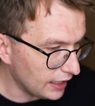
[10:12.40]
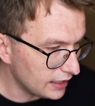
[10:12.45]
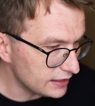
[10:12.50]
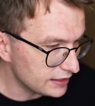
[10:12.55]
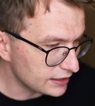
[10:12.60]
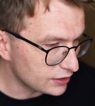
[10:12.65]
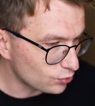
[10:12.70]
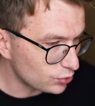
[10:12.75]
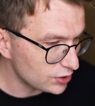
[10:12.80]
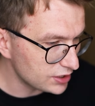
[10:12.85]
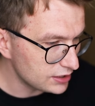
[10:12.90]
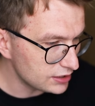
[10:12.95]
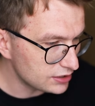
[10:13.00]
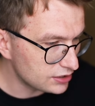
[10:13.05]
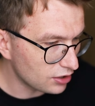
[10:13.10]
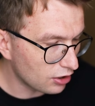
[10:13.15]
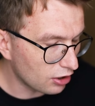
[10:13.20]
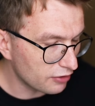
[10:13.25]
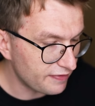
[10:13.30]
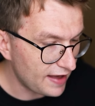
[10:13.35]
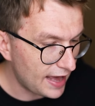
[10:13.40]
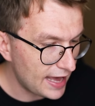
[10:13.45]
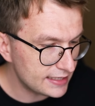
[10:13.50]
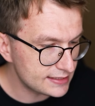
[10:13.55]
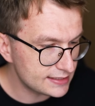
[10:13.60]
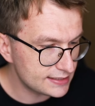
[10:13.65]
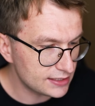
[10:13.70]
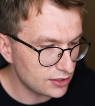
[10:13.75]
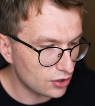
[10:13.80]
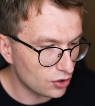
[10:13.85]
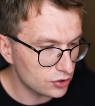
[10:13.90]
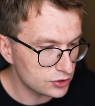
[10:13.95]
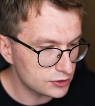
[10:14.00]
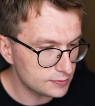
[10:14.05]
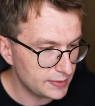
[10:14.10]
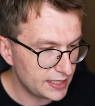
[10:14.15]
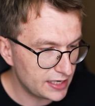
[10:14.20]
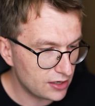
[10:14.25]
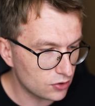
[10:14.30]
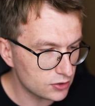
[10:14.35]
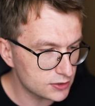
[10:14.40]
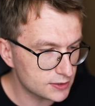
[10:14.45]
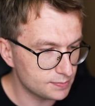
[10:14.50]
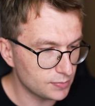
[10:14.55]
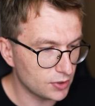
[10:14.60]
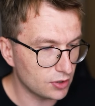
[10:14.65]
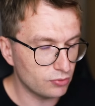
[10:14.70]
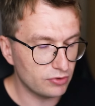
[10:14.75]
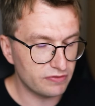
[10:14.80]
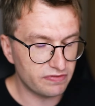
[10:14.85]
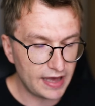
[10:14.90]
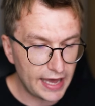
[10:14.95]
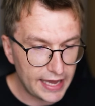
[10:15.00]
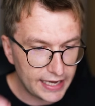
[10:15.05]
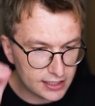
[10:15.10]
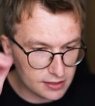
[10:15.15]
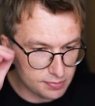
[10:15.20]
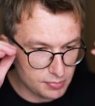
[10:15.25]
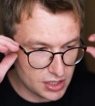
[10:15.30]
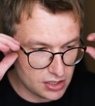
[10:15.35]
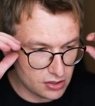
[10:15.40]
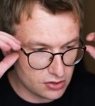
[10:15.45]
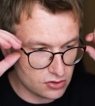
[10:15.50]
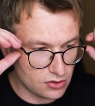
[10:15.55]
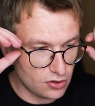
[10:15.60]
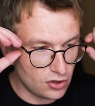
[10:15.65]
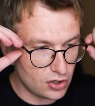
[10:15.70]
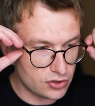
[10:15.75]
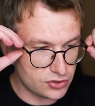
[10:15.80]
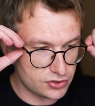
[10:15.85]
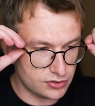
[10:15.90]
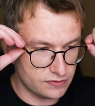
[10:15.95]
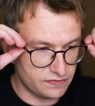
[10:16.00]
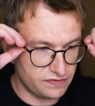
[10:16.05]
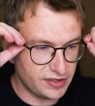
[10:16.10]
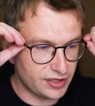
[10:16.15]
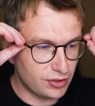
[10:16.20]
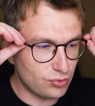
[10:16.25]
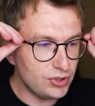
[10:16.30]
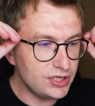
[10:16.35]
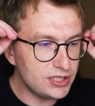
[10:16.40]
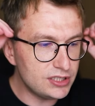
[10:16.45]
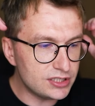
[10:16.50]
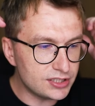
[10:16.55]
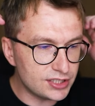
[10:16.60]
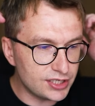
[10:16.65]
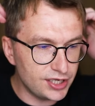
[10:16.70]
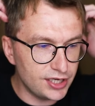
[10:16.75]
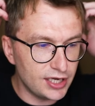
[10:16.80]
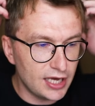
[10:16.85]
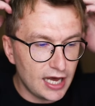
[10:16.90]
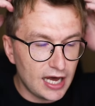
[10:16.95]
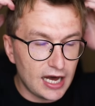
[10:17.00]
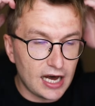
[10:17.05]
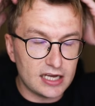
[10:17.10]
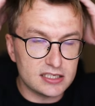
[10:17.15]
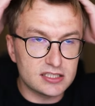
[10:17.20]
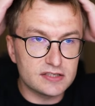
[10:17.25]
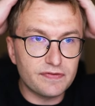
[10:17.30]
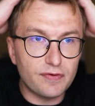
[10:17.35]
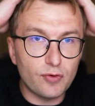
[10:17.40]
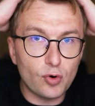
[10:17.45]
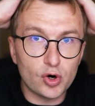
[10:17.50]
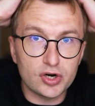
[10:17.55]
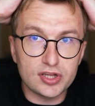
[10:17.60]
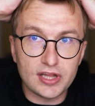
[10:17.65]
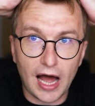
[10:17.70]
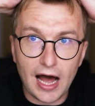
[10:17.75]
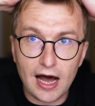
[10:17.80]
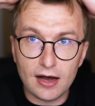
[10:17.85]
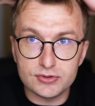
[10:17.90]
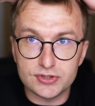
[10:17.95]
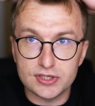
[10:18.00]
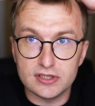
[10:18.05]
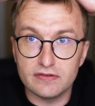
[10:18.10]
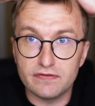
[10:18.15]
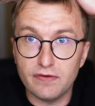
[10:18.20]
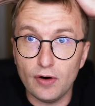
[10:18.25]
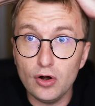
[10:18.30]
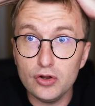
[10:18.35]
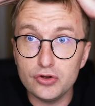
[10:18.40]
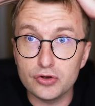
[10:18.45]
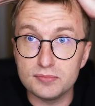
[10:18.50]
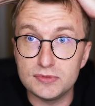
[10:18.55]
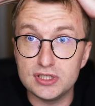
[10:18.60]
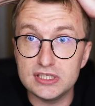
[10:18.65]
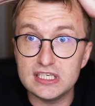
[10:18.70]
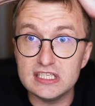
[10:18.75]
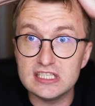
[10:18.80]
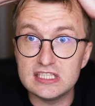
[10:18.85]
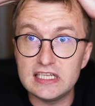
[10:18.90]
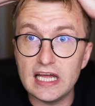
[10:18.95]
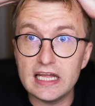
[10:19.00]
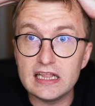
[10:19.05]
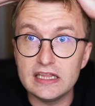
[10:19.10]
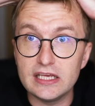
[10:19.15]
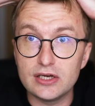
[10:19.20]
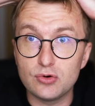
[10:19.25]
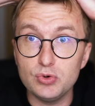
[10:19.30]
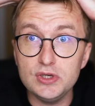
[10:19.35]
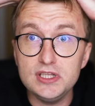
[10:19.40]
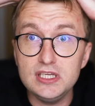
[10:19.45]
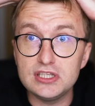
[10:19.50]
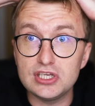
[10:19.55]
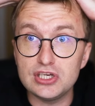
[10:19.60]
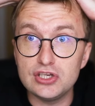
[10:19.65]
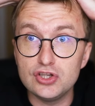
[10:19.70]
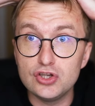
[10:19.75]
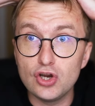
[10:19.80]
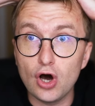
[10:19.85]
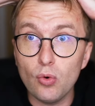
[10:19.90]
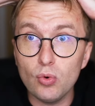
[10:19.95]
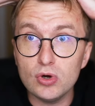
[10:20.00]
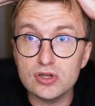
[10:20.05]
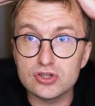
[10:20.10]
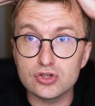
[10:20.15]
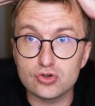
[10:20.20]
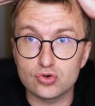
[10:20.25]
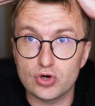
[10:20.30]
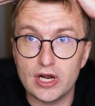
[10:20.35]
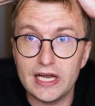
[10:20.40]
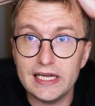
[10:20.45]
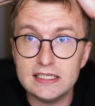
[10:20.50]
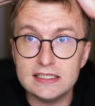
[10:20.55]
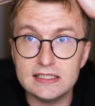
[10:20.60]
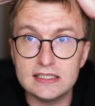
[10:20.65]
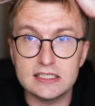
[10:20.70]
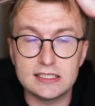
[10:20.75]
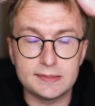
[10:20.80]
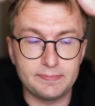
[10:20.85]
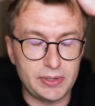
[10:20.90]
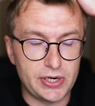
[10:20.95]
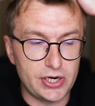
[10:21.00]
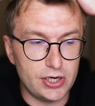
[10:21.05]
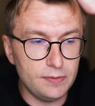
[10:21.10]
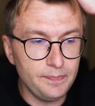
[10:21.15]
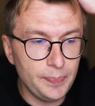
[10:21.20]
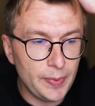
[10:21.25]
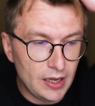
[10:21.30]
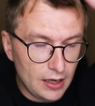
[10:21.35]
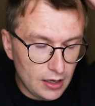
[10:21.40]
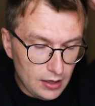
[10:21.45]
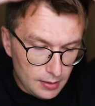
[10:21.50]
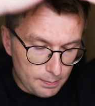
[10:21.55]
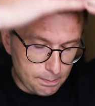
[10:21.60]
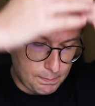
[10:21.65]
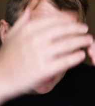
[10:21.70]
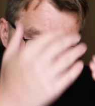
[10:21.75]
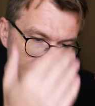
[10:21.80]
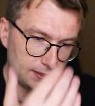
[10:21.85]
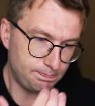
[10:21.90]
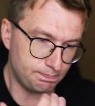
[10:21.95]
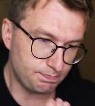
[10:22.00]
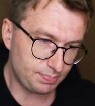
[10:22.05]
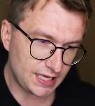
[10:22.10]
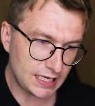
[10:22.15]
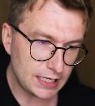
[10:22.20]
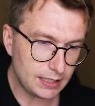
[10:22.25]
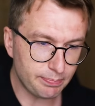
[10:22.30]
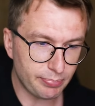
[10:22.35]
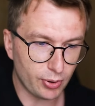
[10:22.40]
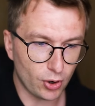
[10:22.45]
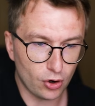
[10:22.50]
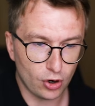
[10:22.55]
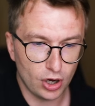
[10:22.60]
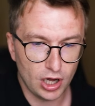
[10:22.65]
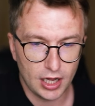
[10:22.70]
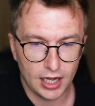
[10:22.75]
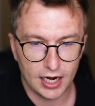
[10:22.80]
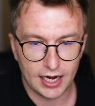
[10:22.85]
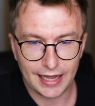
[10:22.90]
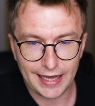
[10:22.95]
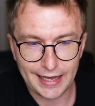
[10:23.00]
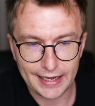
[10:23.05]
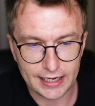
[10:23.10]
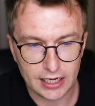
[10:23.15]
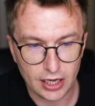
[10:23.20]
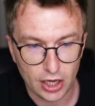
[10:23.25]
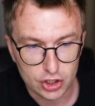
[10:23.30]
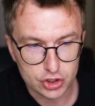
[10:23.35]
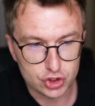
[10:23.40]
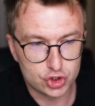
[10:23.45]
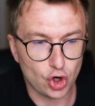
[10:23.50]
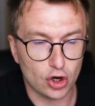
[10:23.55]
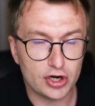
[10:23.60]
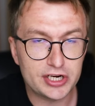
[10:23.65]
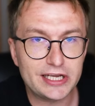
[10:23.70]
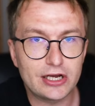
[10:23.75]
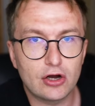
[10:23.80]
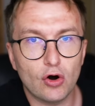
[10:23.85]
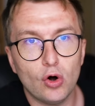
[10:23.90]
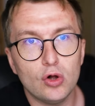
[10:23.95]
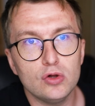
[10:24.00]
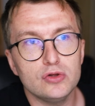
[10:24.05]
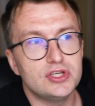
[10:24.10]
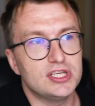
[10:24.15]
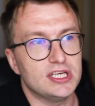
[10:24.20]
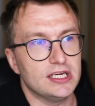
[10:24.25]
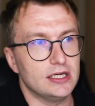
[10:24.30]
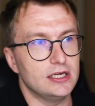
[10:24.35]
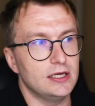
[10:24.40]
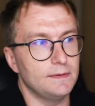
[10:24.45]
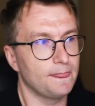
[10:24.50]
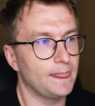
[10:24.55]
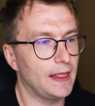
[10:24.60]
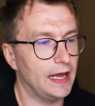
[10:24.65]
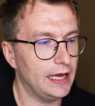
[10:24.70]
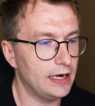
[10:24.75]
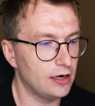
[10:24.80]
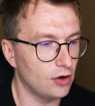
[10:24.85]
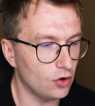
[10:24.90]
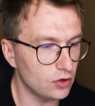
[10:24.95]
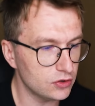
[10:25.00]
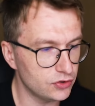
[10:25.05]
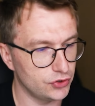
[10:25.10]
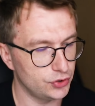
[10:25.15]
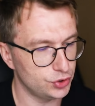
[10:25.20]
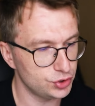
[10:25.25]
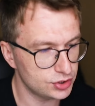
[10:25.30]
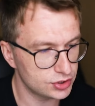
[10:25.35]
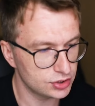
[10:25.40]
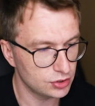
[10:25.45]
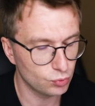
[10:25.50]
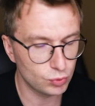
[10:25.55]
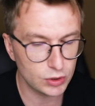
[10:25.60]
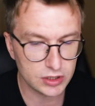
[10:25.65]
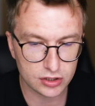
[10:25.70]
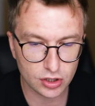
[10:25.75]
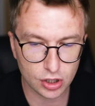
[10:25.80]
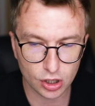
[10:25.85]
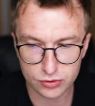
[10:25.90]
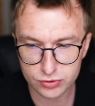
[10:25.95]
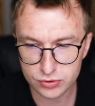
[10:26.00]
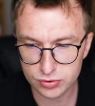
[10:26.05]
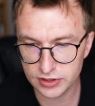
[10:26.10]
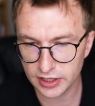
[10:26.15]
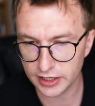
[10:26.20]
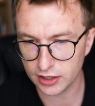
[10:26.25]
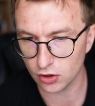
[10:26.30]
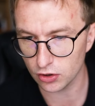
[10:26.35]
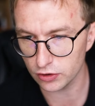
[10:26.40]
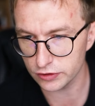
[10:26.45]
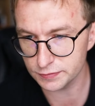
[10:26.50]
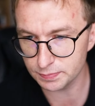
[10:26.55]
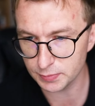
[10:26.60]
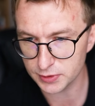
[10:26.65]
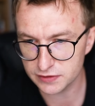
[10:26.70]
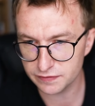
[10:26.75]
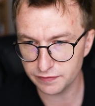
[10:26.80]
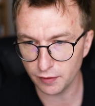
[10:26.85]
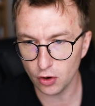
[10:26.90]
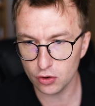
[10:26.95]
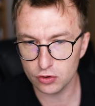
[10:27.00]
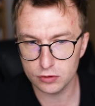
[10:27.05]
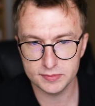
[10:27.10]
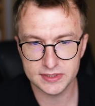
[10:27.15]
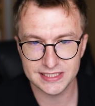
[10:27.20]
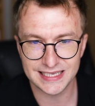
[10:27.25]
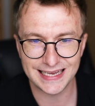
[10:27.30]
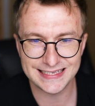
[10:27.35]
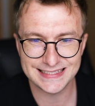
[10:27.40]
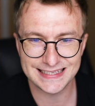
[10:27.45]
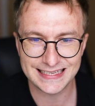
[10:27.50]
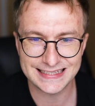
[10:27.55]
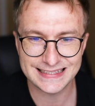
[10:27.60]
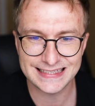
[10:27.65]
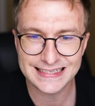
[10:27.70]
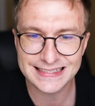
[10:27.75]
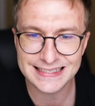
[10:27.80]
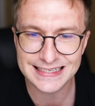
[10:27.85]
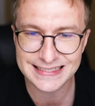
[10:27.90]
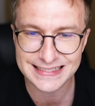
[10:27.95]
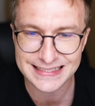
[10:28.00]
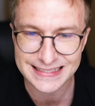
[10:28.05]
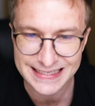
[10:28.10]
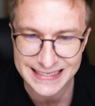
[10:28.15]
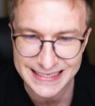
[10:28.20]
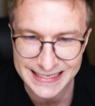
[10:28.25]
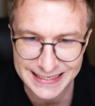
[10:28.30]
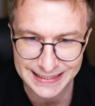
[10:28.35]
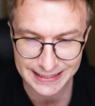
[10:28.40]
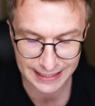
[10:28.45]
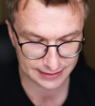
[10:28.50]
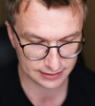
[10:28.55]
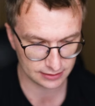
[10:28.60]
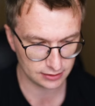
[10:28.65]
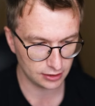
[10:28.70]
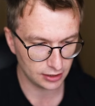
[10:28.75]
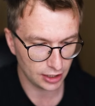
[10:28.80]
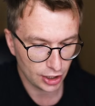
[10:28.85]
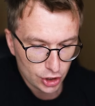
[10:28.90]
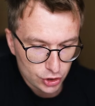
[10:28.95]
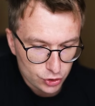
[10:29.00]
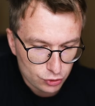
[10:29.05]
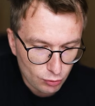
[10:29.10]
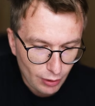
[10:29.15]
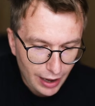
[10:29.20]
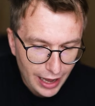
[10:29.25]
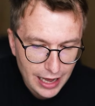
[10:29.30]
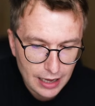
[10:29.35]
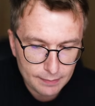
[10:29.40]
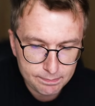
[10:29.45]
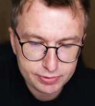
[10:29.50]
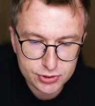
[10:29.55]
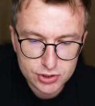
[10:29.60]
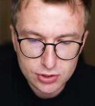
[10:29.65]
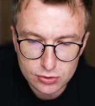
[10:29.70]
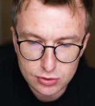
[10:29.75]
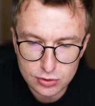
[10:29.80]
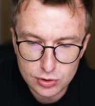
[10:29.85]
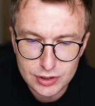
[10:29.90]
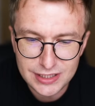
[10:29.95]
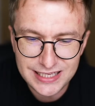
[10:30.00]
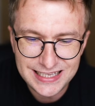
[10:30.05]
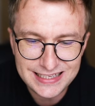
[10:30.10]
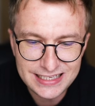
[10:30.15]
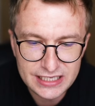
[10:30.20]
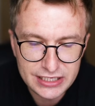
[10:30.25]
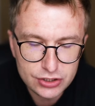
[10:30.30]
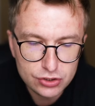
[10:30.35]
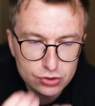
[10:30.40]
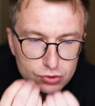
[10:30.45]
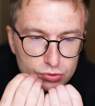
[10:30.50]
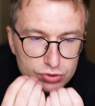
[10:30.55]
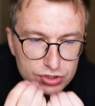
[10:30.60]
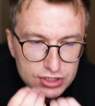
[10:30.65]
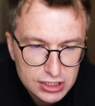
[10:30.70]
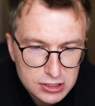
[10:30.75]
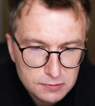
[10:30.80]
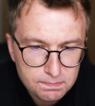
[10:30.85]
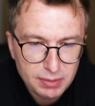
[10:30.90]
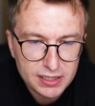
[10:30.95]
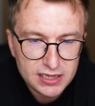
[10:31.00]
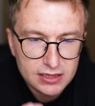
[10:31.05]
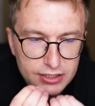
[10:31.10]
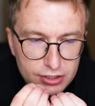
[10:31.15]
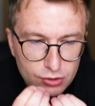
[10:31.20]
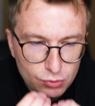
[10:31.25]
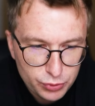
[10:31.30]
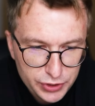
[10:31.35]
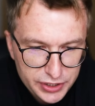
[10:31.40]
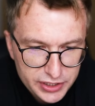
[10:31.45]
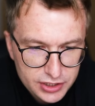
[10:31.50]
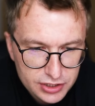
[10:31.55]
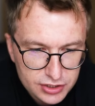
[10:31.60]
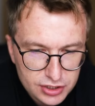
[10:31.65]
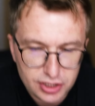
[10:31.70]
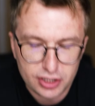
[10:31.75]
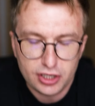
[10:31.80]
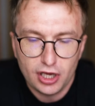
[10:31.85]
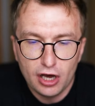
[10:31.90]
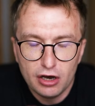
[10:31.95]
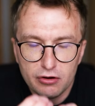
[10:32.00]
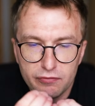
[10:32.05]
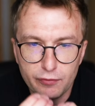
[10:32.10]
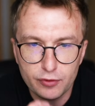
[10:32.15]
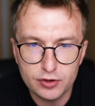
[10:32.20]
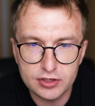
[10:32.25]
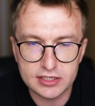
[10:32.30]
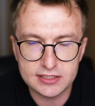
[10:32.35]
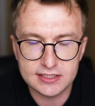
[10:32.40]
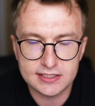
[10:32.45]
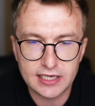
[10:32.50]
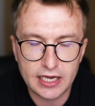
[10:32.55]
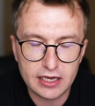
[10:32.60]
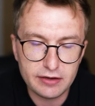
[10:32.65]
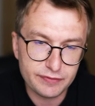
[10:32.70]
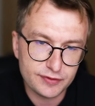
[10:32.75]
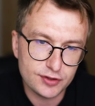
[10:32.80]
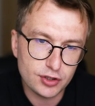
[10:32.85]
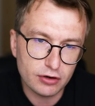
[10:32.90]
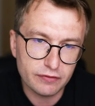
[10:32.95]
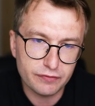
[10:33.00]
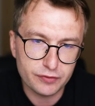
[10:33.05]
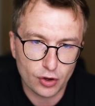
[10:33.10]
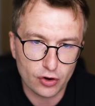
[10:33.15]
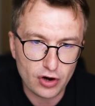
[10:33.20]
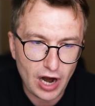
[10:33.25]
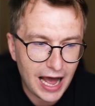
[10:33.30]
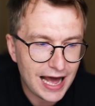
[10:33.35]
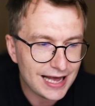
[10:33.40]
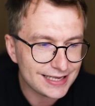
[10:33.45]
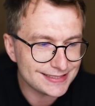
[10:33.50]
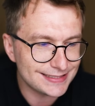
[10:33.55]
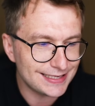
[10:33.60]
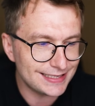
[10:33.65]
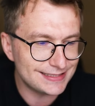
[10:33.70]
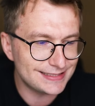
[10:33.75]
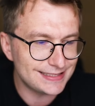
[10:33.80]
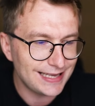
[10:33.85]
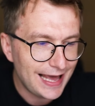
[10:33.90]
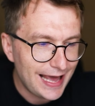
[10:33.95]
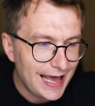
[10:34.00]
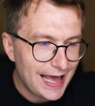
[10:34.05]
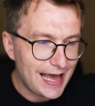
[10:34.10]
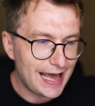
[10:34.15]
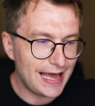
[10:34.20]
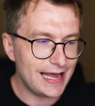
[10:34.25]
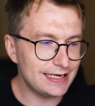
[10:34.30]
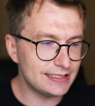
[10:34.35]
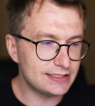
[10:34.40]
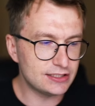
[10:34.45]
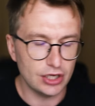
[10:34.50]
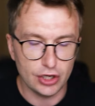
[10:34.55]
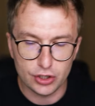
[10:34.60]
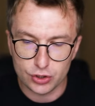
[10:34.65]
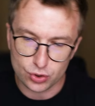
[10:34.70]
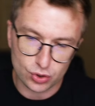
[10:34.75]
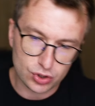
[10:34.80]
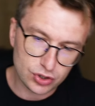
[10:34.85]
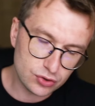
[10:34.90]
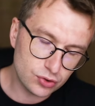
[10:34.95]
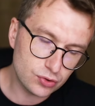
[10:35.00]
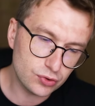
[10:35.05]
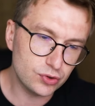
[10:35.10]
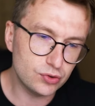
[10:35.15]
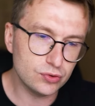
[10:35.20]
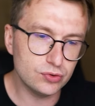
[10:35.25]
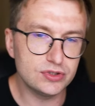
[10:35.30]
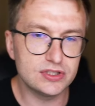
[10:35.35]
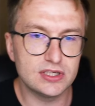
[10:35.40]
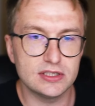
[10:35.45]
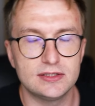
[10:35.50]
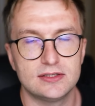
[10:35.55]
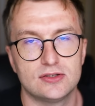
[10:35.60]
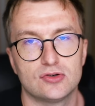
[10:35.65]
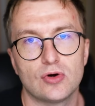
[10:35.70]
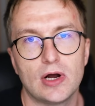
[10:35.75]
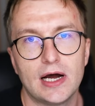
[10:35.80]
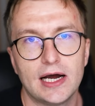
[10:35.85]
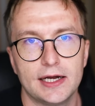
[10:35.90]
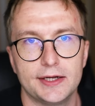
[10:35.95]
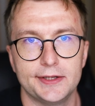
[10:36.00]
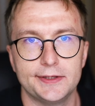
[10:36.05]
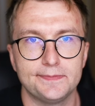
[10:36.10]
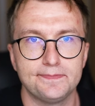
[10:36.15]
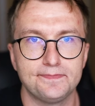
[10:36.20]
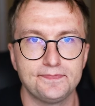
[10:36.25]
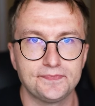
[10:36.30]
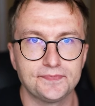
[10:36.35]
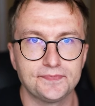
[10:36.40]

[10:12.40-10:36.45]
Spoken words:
liquidity of ST Osmo and Osmo with $8 million of liquidity, has 4,000 volume. This is dead liquidity. No one trades this pair, but people like Johnny Galty and others will go to the Cosmos forums and say, this is needed. You absolutely need to deepen liquidity for the safety of your assets. Hence, you need to use the stride.